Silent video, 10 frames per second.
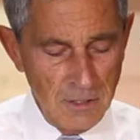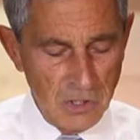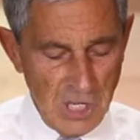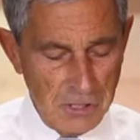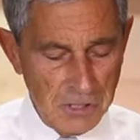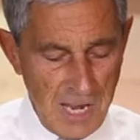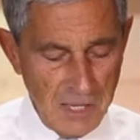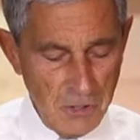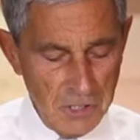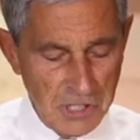Jesus
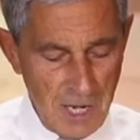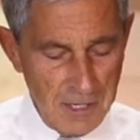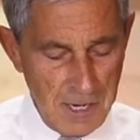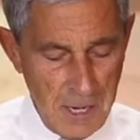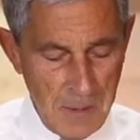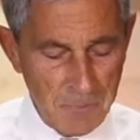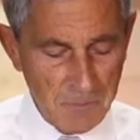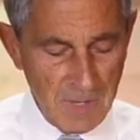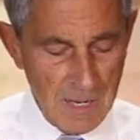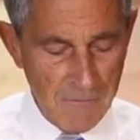answered and said unto him,
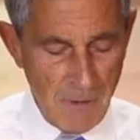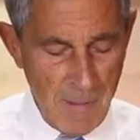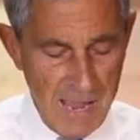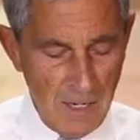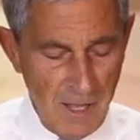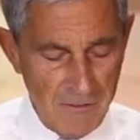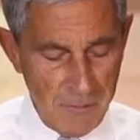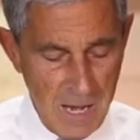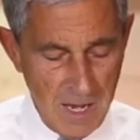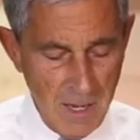If a man
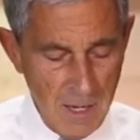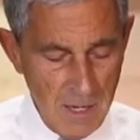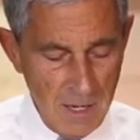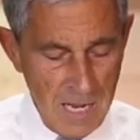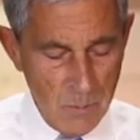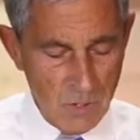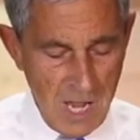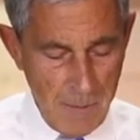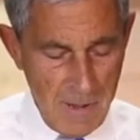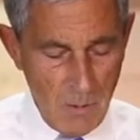love me, he will
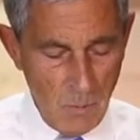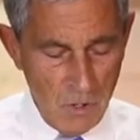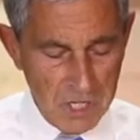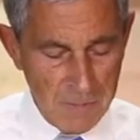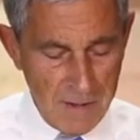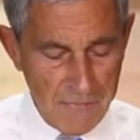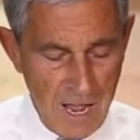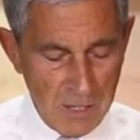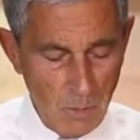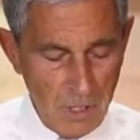keep my words, and my
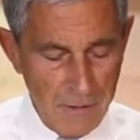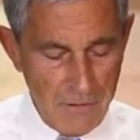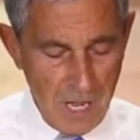Father will love